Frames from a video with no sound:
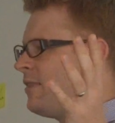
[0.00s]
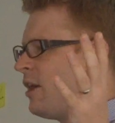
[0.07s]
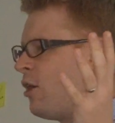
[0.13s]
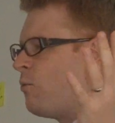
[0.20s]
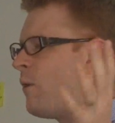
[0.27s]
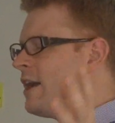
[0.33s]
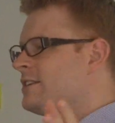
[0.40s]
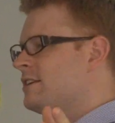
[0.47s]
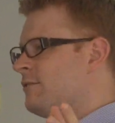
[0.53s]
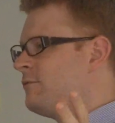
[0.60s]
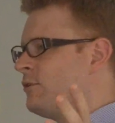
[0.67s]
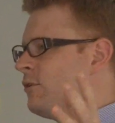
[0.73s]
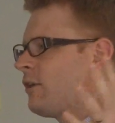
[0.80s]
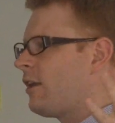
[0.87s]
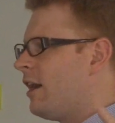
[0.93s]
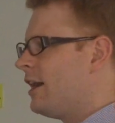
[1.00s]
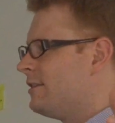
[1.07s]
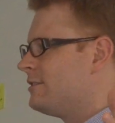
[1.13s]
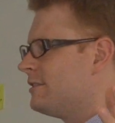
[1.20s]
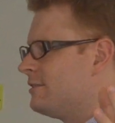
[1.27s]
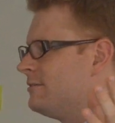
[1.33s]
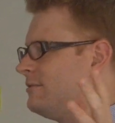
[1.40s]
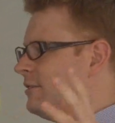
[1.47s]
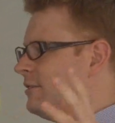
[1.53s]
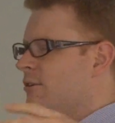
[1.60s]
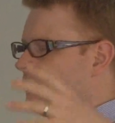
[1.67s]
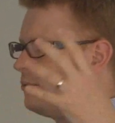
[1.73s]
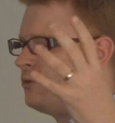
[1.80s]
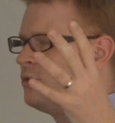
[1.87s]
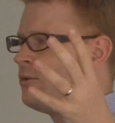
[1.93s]
that are waiting for your client
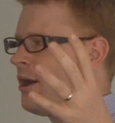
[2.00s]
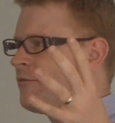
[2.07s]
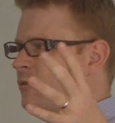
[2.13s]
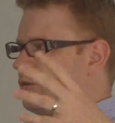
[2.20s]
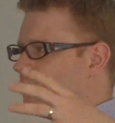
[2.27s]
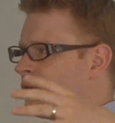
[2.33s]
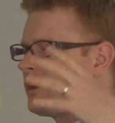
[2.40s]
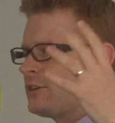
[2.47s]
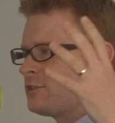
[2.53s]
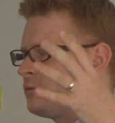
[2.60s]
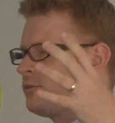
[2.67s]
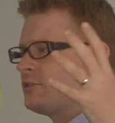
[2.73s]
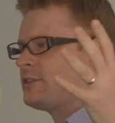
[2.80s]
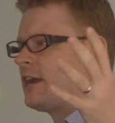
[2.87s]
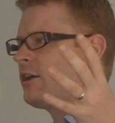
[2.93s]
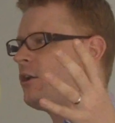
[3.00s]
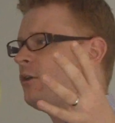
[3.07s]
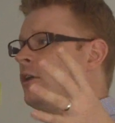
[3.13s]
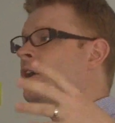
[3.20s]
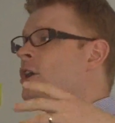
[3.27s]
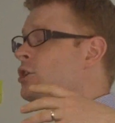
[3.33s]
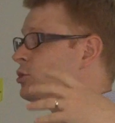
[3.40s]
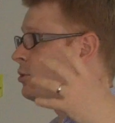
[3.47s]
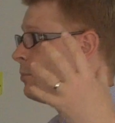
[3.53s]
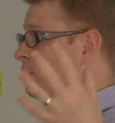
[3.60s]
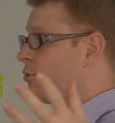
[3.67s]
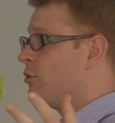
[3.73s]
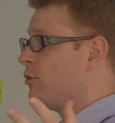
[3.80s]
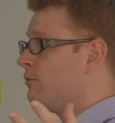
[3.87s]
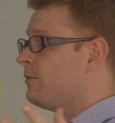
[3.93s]
or whoever, or your customer or your stakeholder to
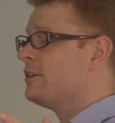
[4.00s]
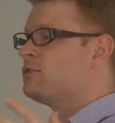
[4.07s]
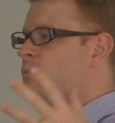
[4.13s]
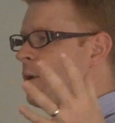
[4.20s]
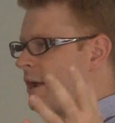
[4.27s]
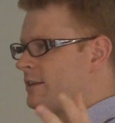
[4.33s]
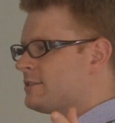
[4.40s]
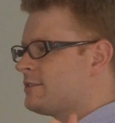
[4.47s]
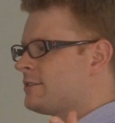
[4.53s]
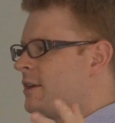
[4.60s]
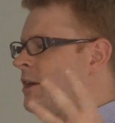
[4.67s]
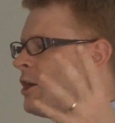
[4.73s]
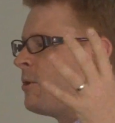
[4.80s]
approve, it's waste,